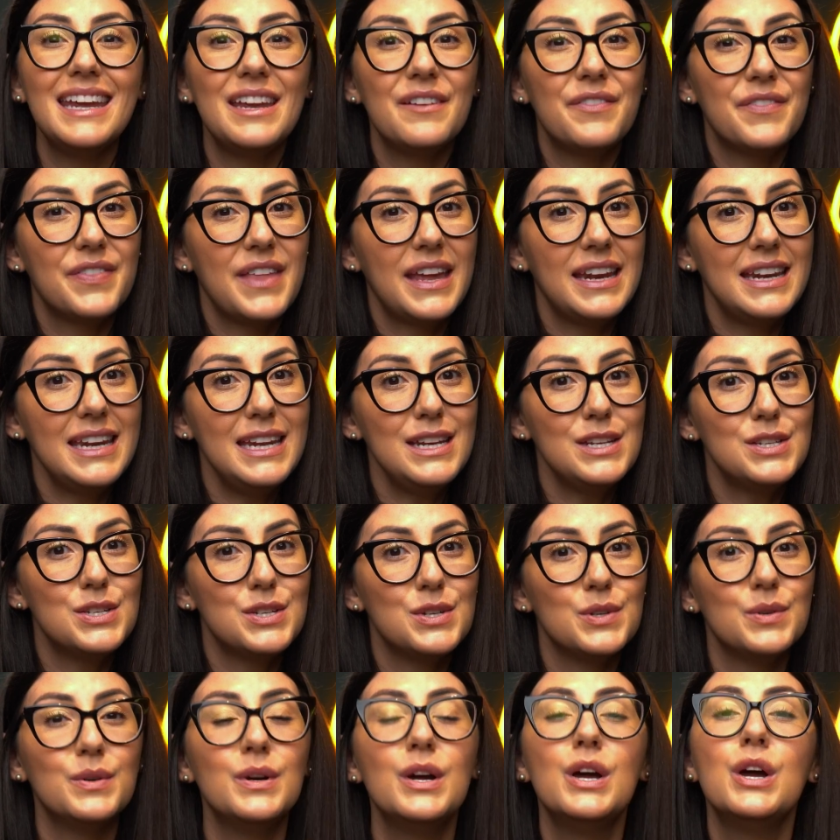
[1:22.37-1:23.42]
if they need
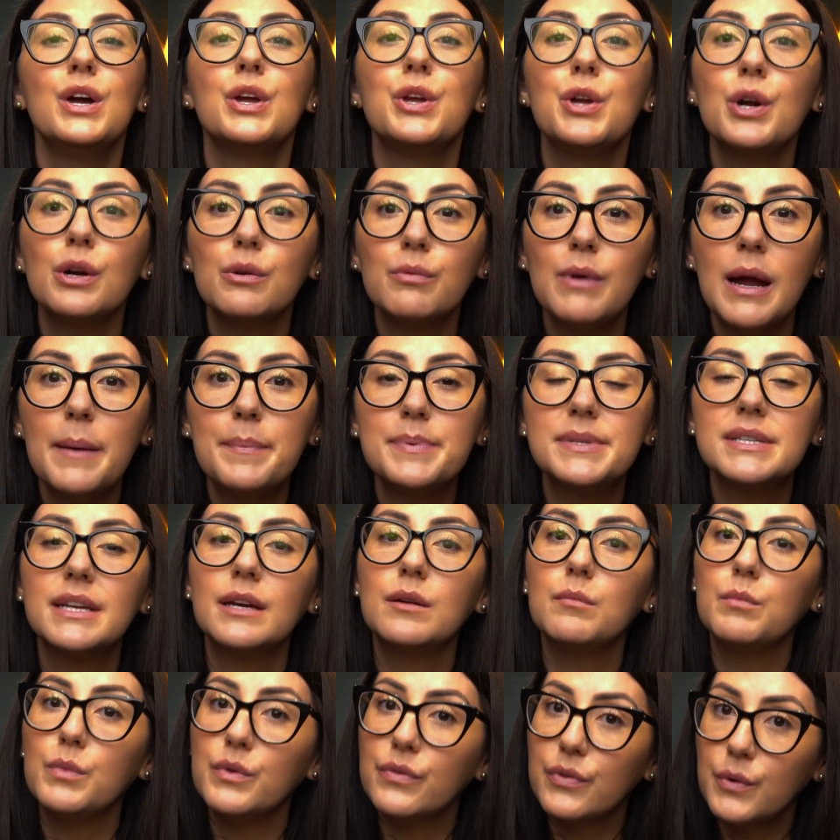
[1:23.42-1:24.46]
to, your reps
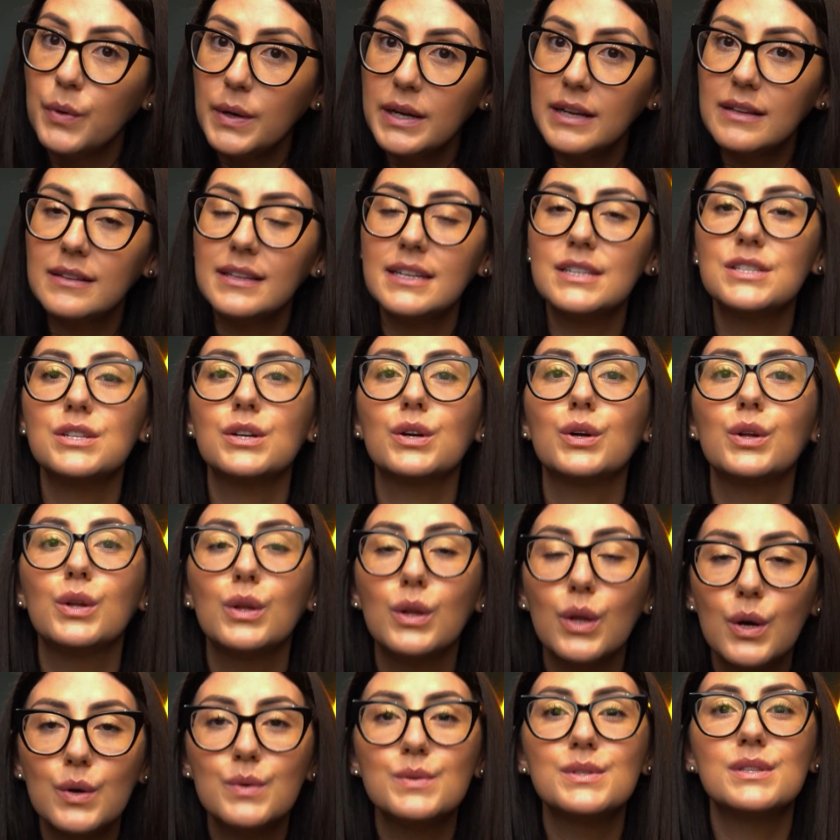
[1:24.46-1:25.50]
can move quickly to
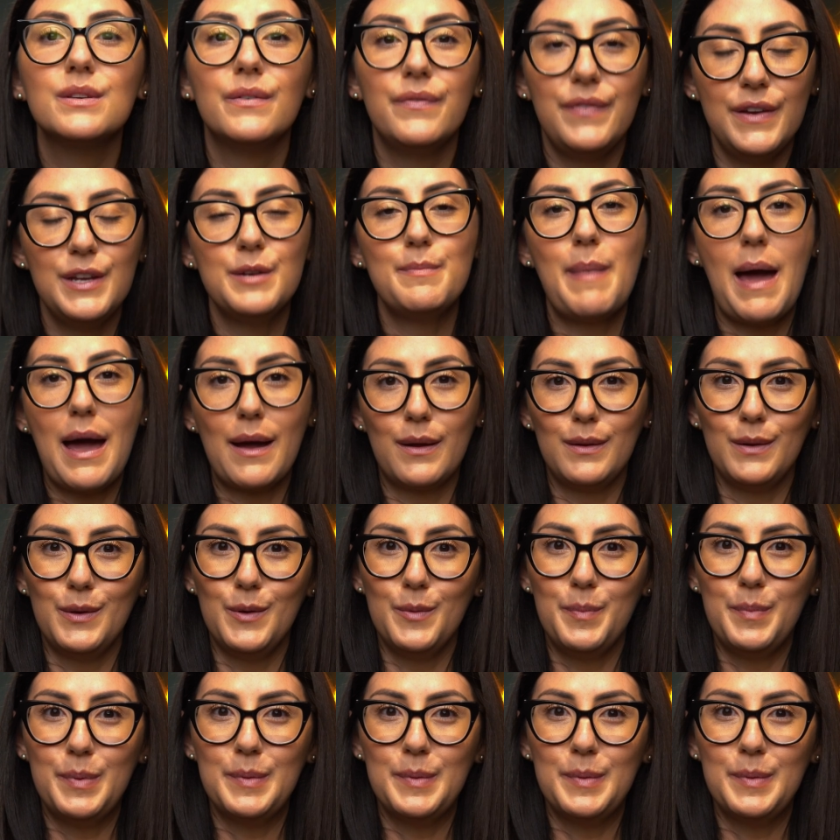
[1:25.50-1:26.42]
close the feedback loop.